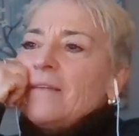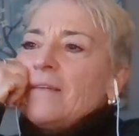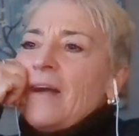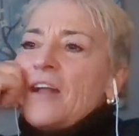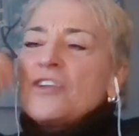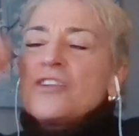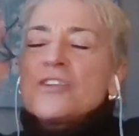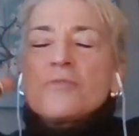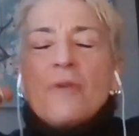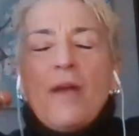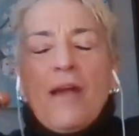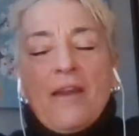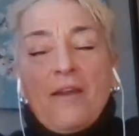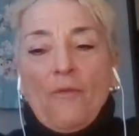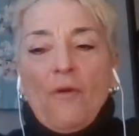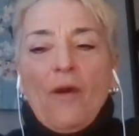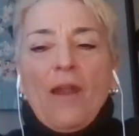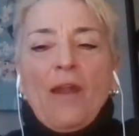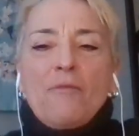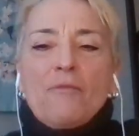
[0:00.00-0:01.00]
I just I
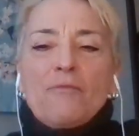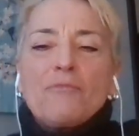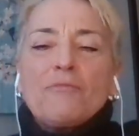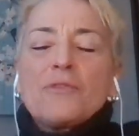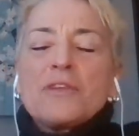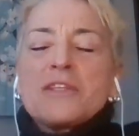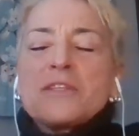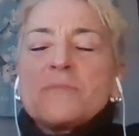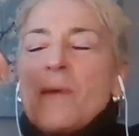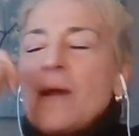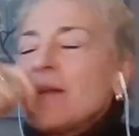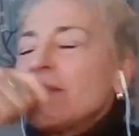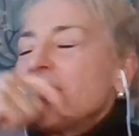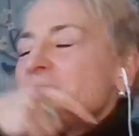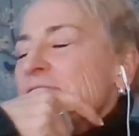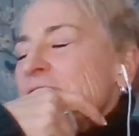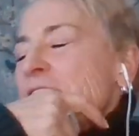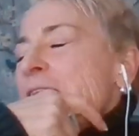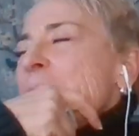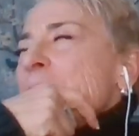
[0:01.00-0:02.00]
want to respect
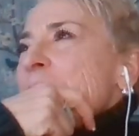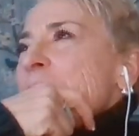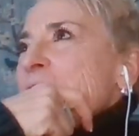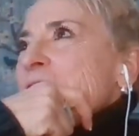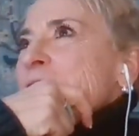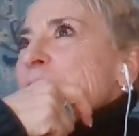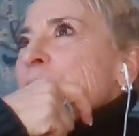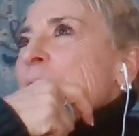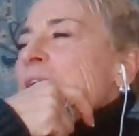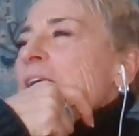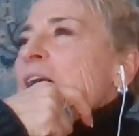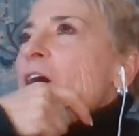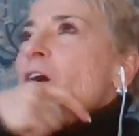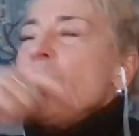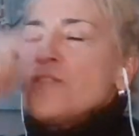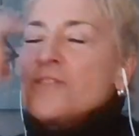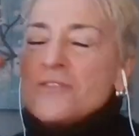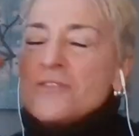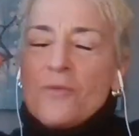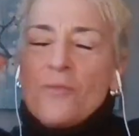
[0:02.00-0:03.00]
the time of this, but I
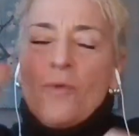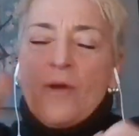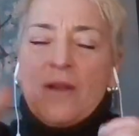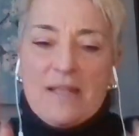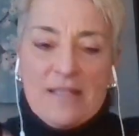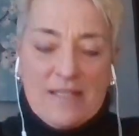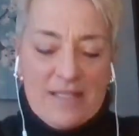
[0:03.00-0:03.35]
also want to